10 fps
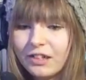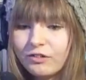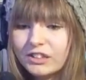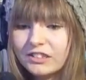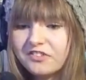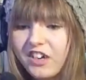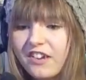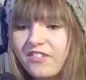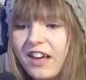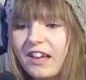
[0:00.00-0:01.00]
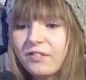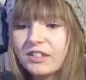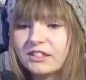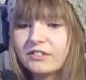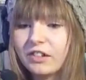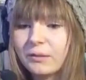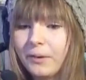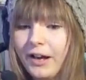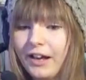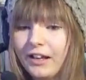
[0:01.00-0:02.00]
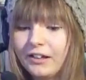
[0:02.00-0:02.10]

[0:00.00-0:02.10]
What's the right way and what's the wrong way?